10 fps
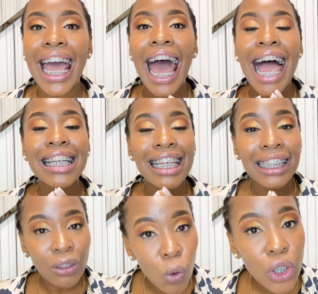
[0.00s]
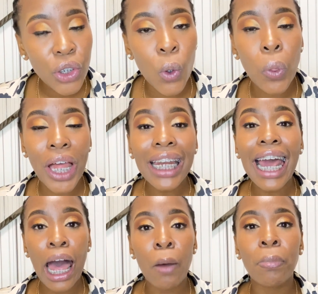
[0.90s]
And also that
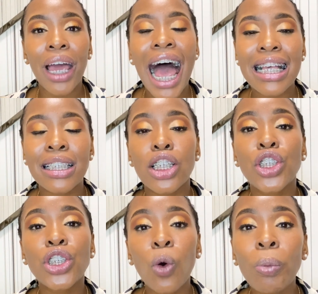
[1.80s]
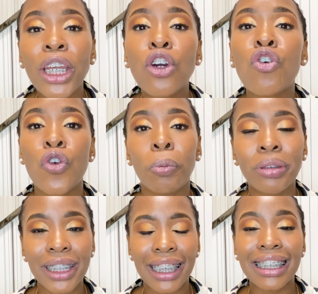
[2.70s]
app has so many
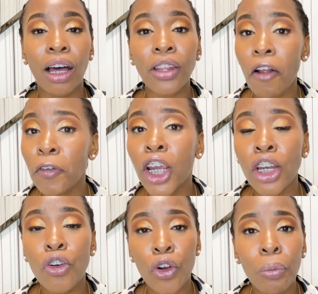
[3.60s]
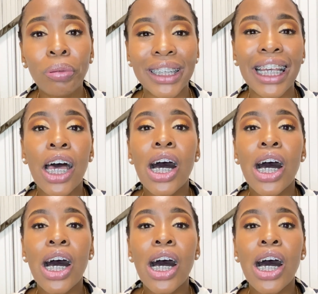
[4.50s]
groups, South African groups.